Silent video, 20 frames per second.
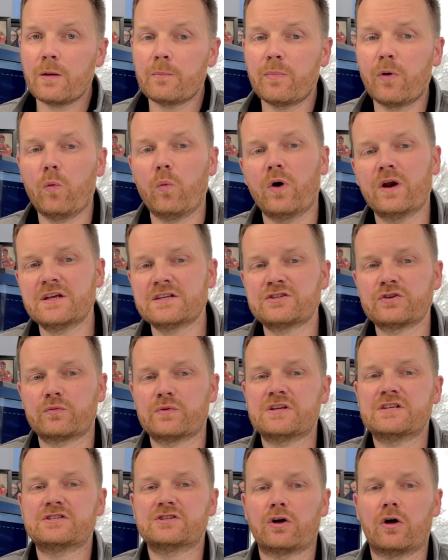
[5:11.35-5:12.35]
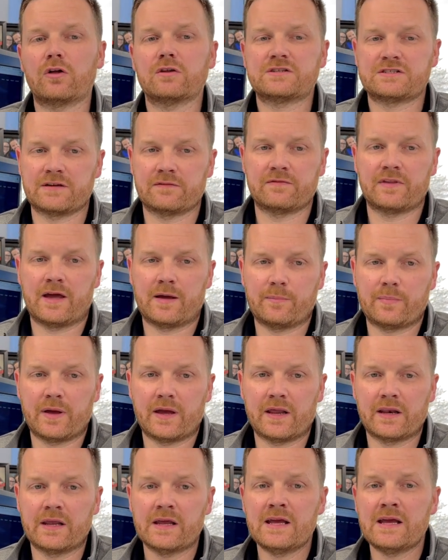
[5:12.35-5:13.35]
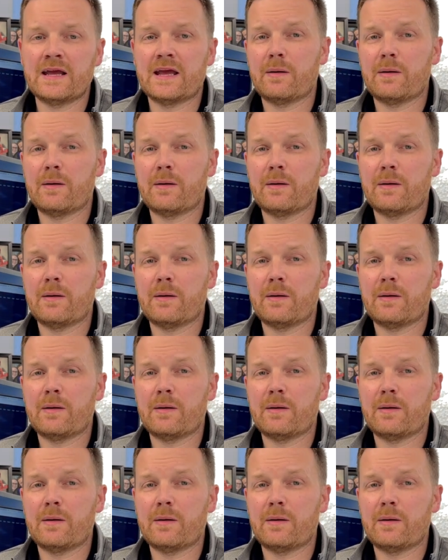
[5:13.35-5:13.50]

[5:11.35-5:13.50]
But what is the results of that been?